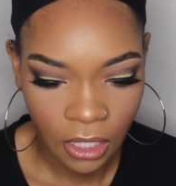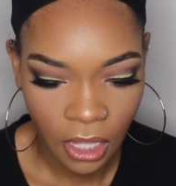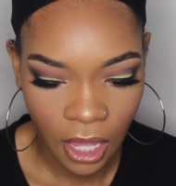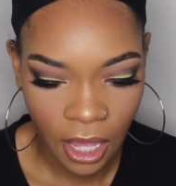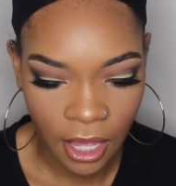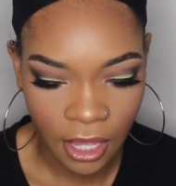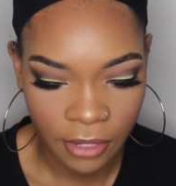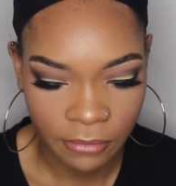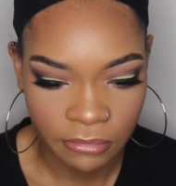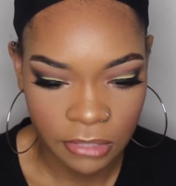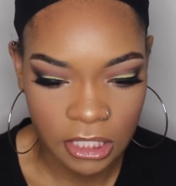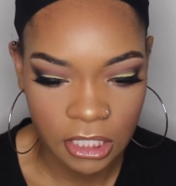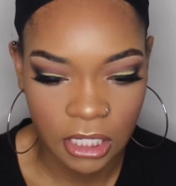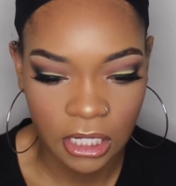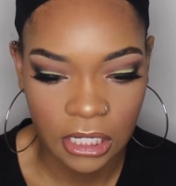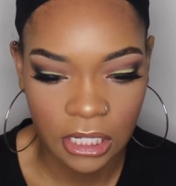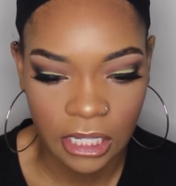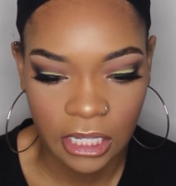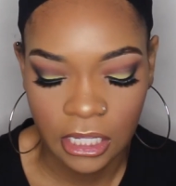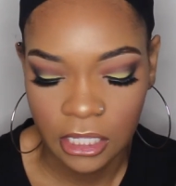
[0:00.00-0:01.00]
To
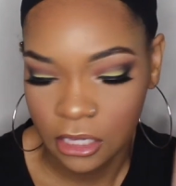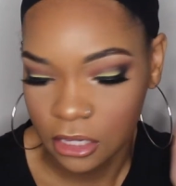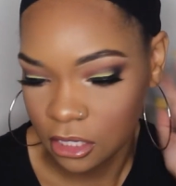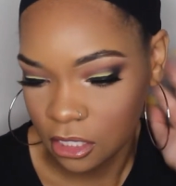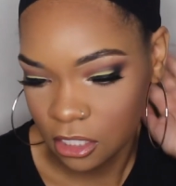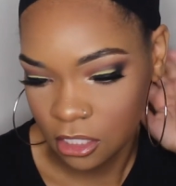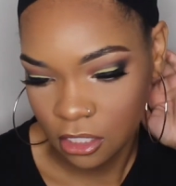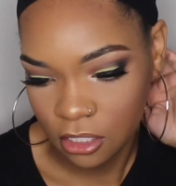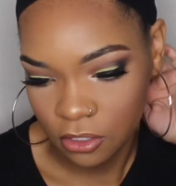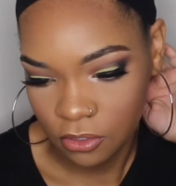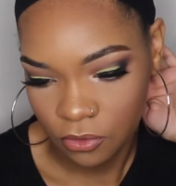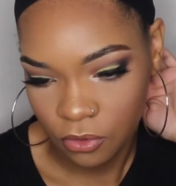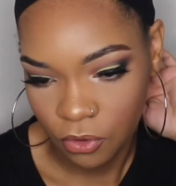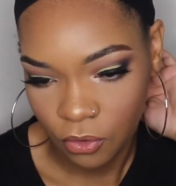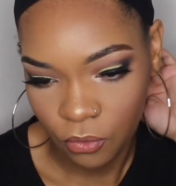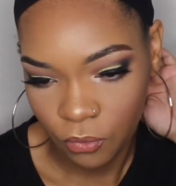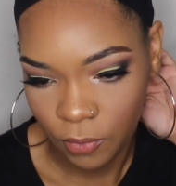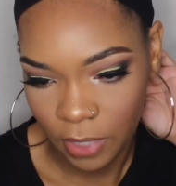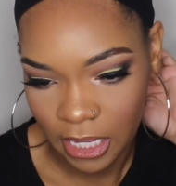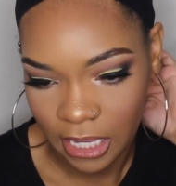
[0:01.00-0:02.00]
clean the
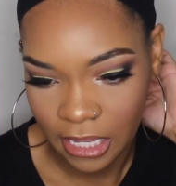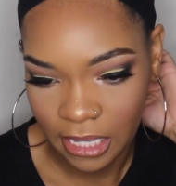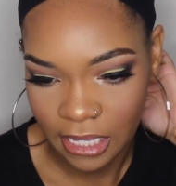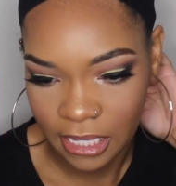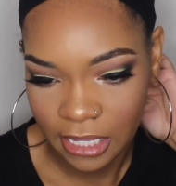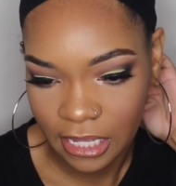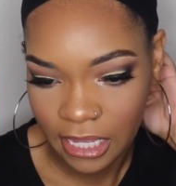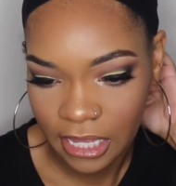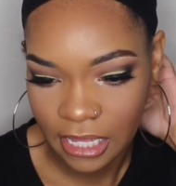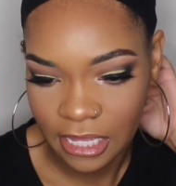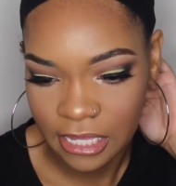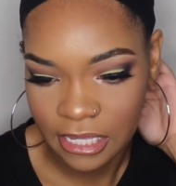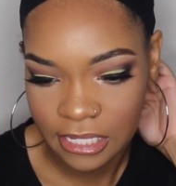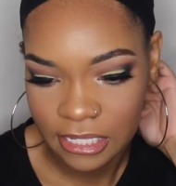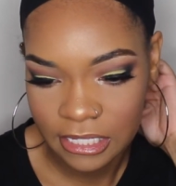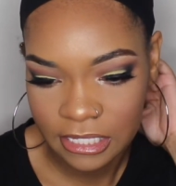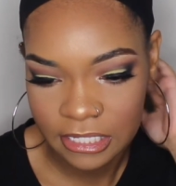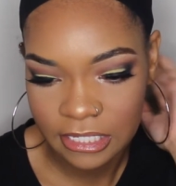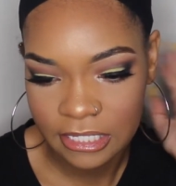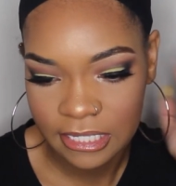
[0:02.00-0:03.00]
wig
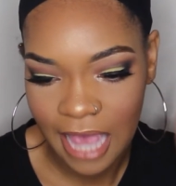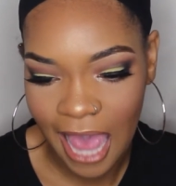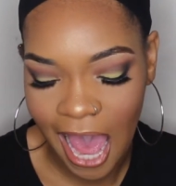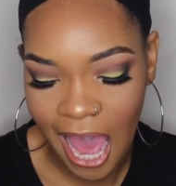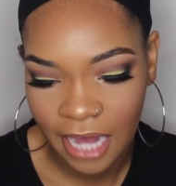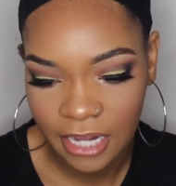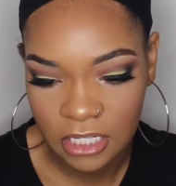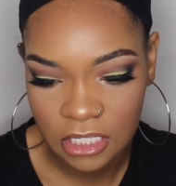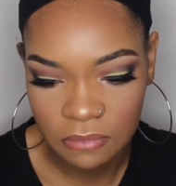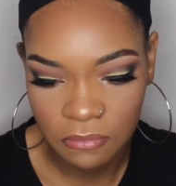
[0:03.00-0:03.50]
is add a